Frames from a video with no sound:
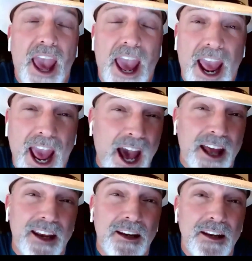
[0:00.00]

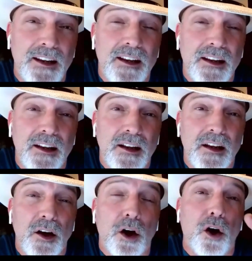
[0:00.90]
And
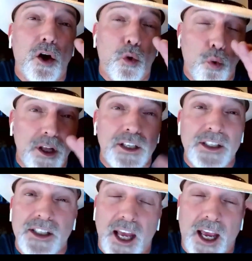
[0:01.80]
a real
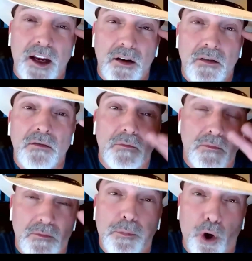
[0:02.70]
estate
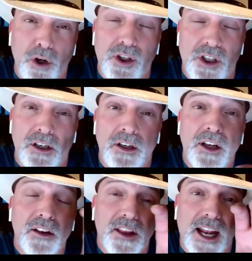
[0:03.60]
person
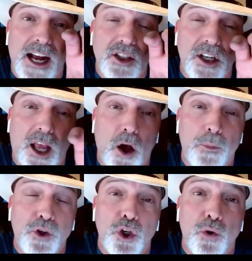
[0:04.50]
that actually
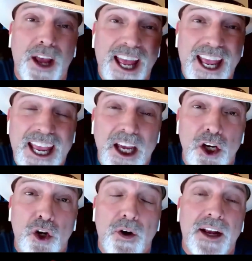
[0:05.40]
helps you
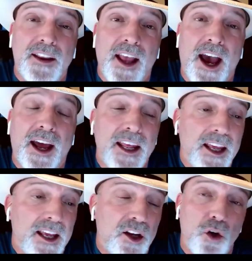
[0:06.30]
integrate that
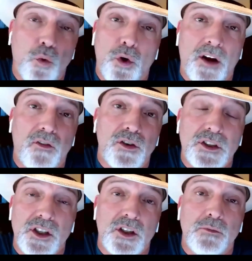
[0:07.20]
into whatever
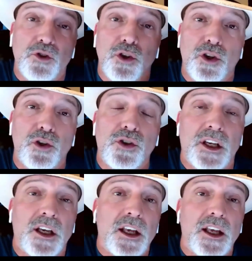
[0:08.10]
systems you're
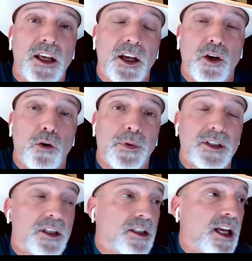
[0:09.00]
using in your
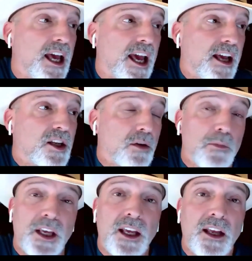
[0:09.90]
business. And to
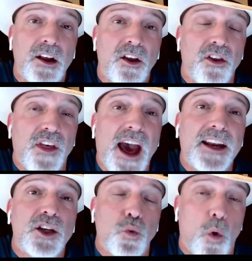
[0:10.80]
me,
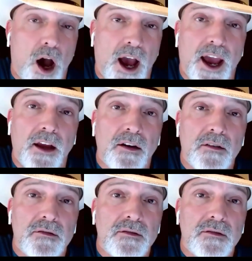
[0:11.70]
that is why